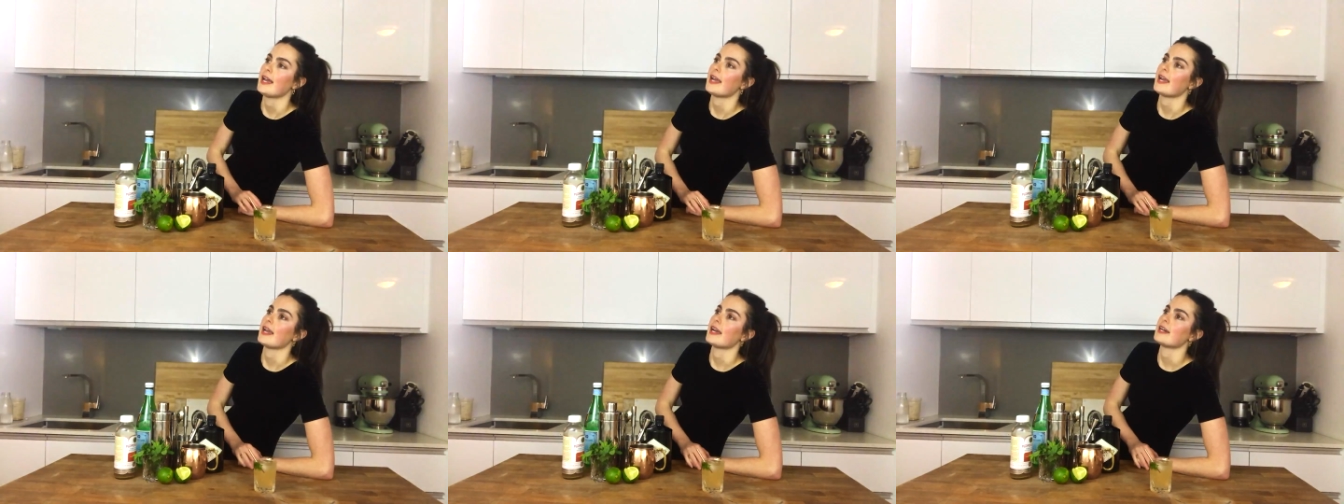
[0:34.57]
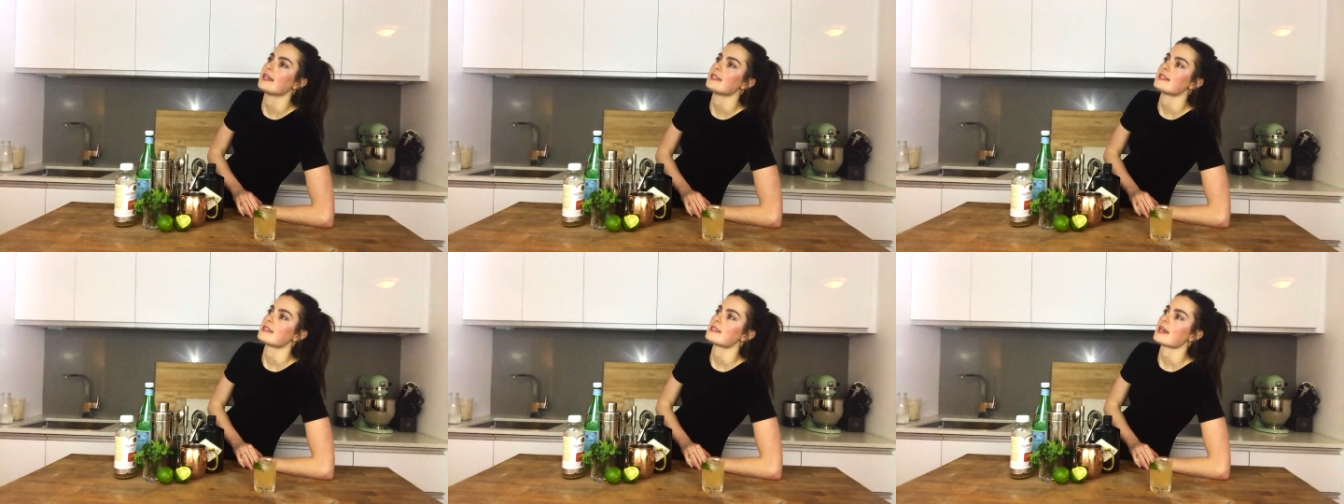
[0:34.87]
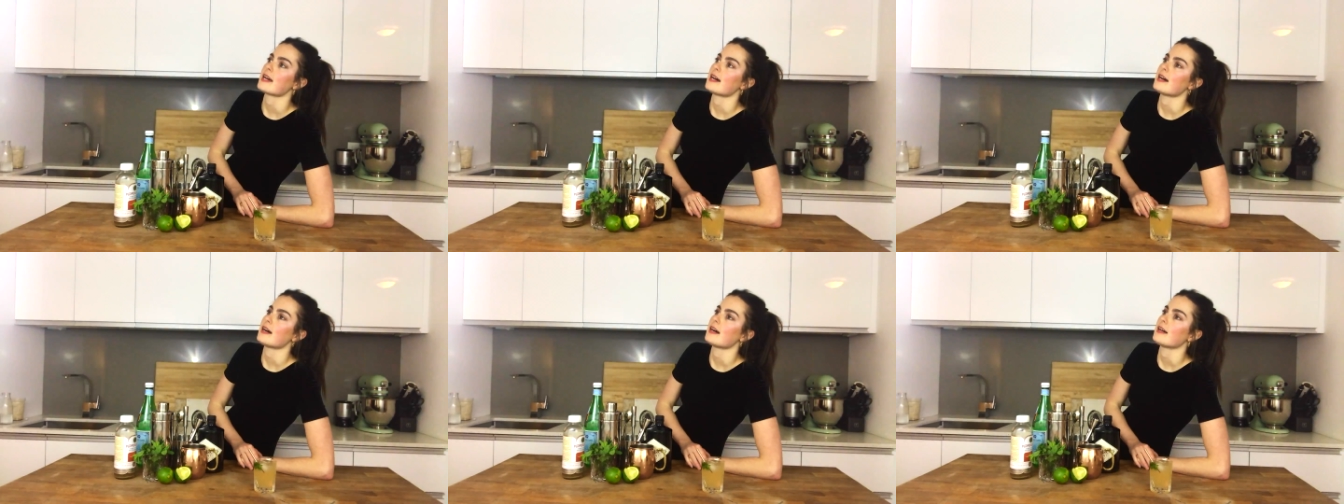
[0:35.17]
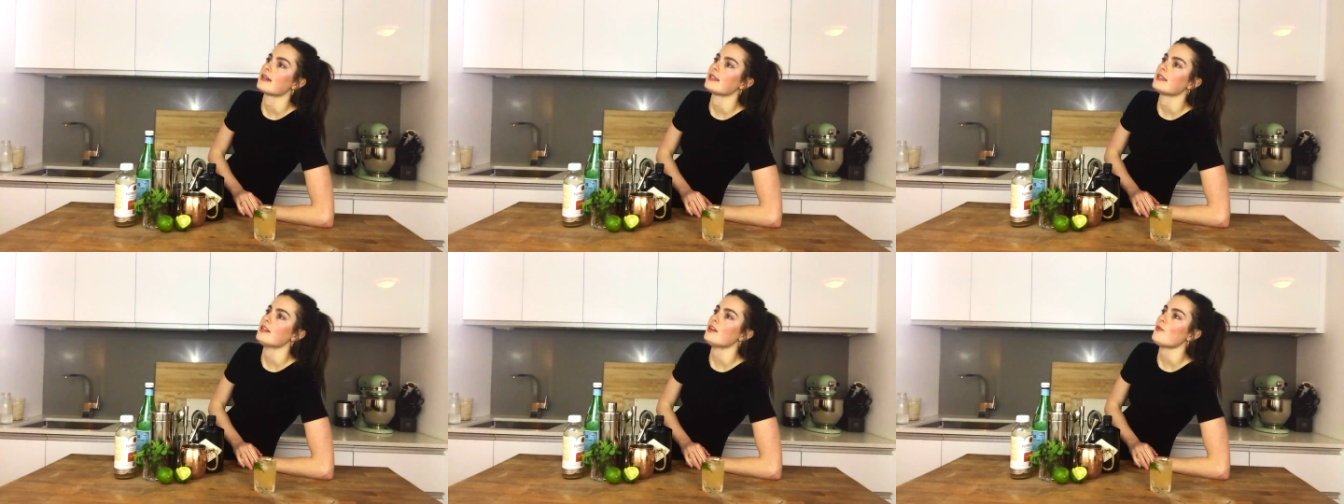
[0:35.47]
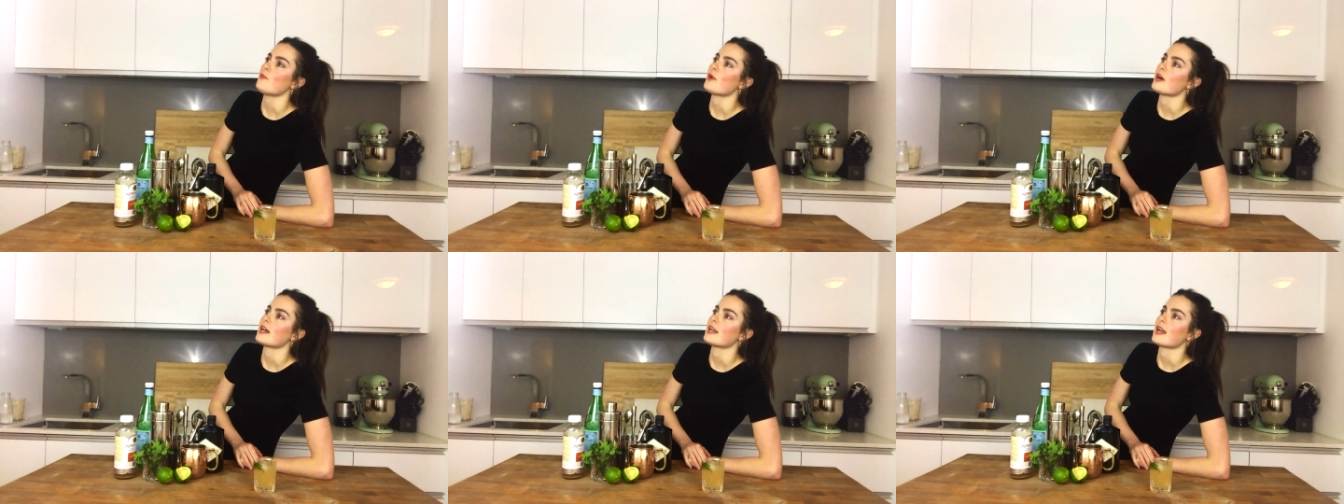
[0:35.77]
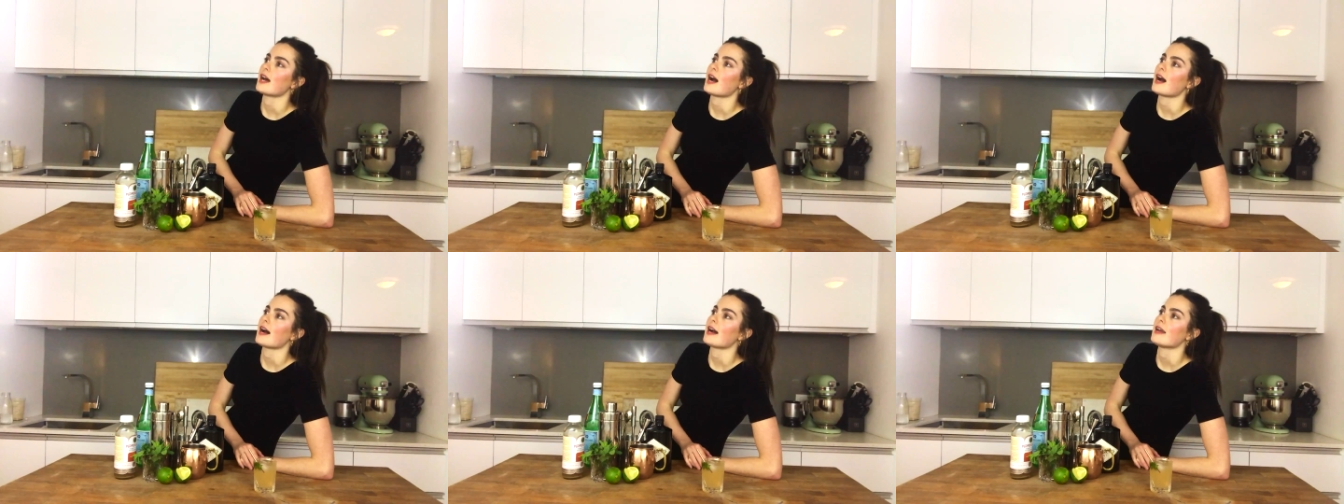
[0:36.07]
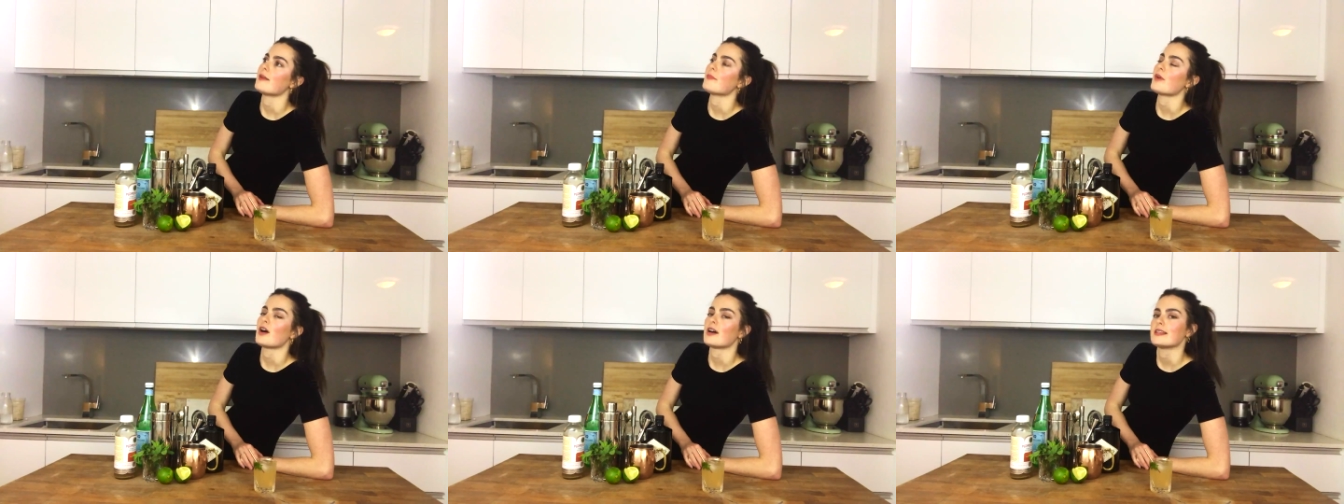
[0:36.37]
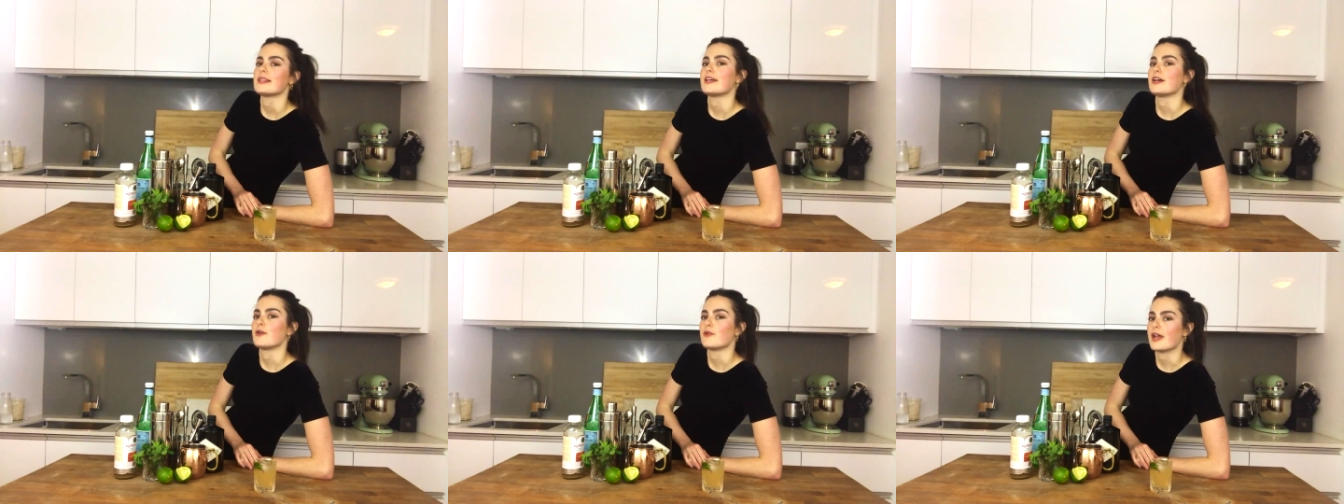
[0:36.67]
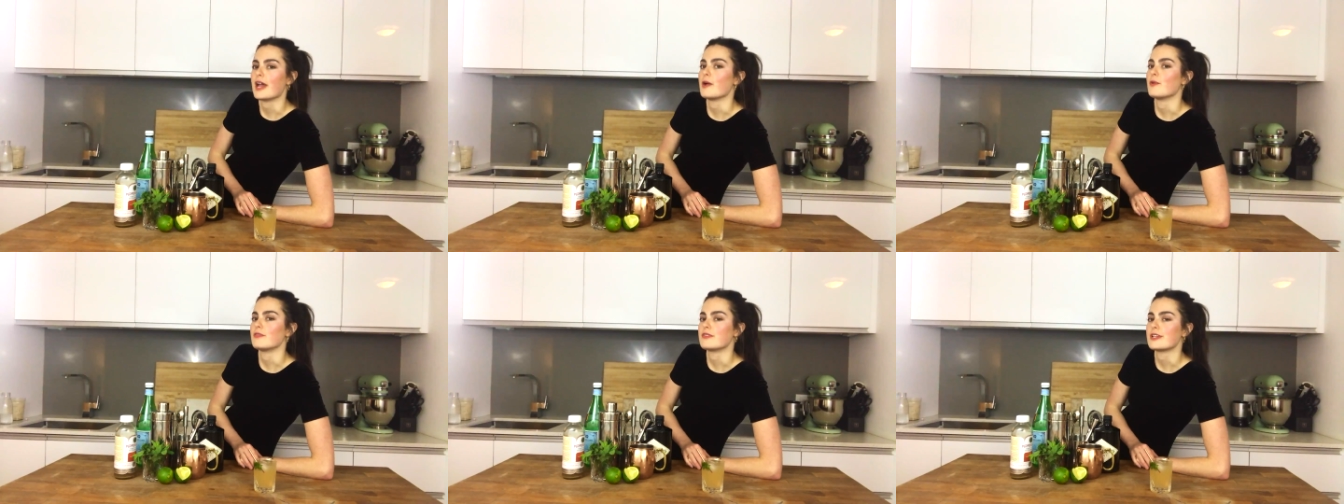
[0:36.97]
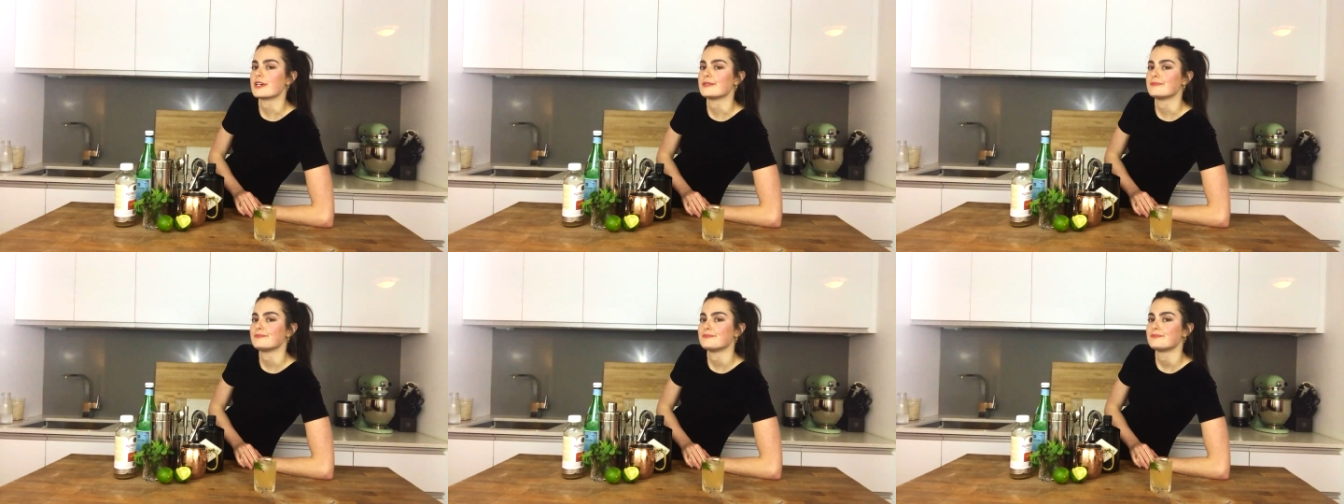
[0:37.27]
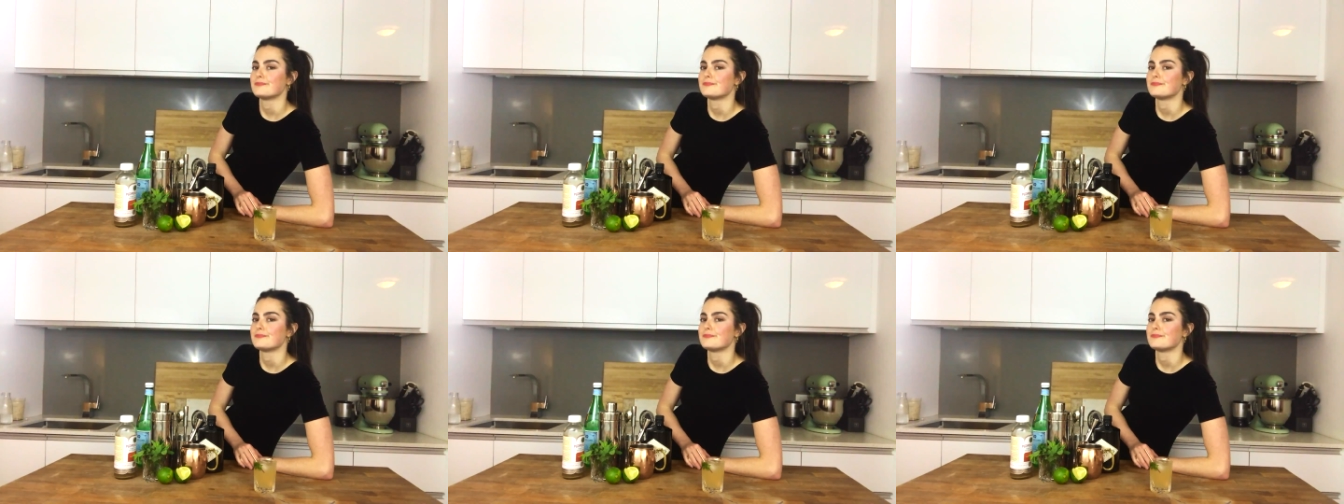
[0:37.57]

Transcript: and you know what? I'm oddly okay with it.